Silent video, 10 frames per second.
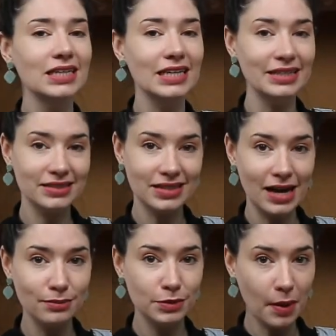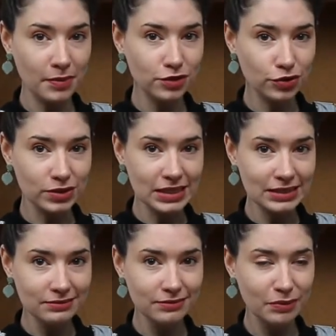It's time to pop the drawers
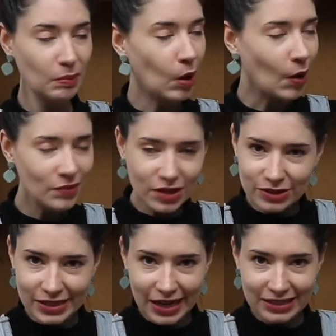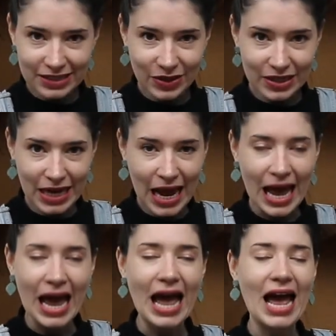in, pop those legs on,
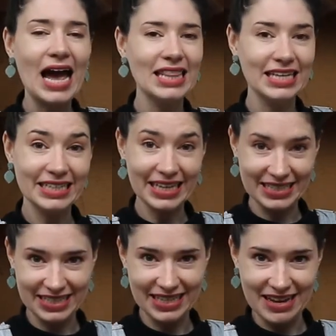and then get to the